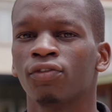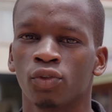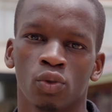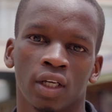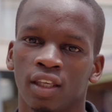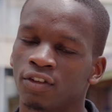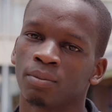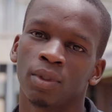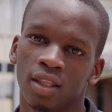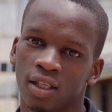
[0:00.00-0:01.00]
for
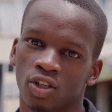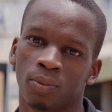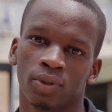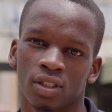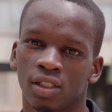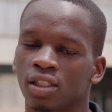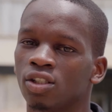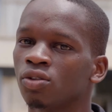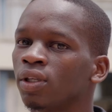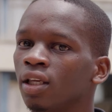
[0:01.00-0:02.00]
giving me this opportunity
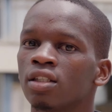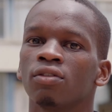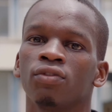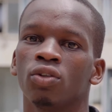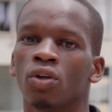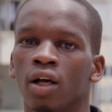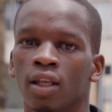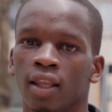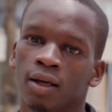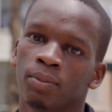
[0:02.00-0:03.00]
to be interviewed
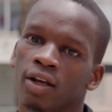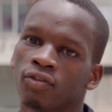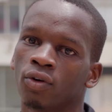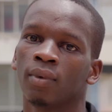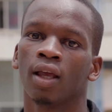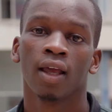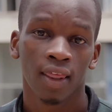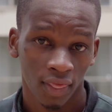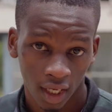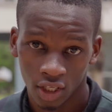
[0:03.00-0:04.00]
on their platform.
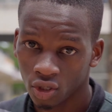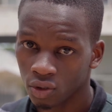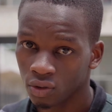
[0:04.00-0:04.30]
Thank